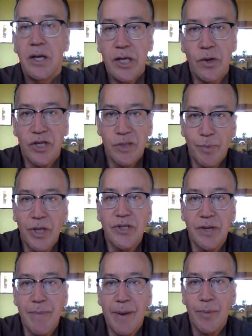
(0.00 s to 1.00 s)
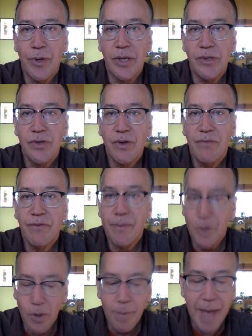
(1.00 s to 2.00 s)
explicit memories
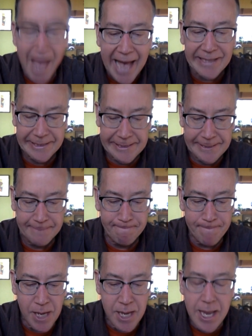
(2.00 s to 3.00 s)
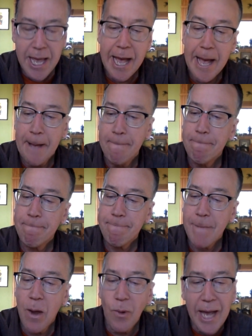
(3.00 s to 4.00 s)
from your past.
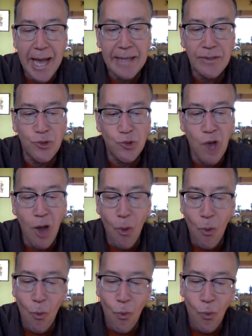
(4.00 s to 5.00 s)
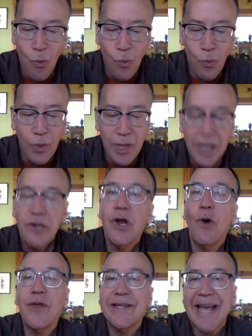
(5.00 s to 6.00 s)
Okay, so
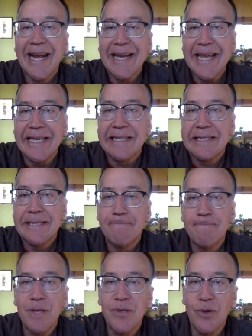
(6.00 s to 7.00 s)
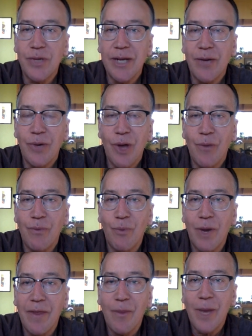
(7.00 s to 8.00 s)
know the techniques. So,
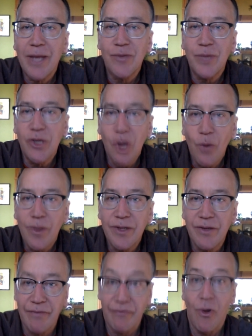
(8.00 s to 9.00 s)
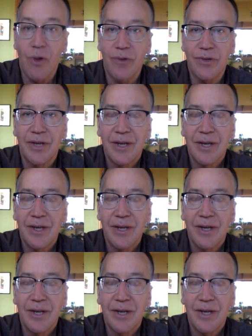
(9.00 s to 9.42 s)
one of the ways we know that default